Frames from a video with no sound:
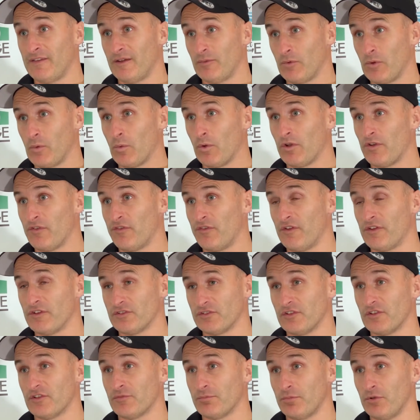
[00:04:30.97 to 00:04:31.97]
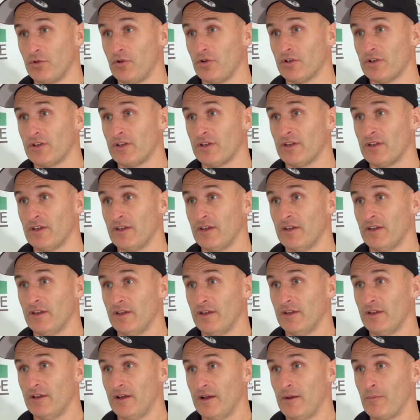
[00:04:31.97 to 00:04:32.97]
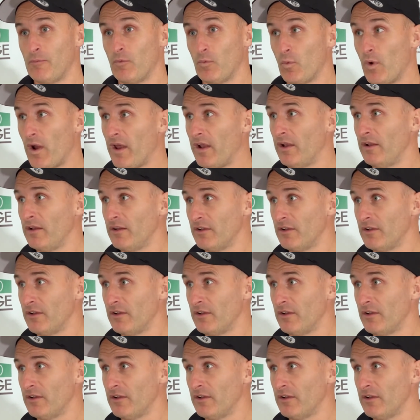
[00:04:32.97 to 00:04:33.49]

There, we want to finish this block um, well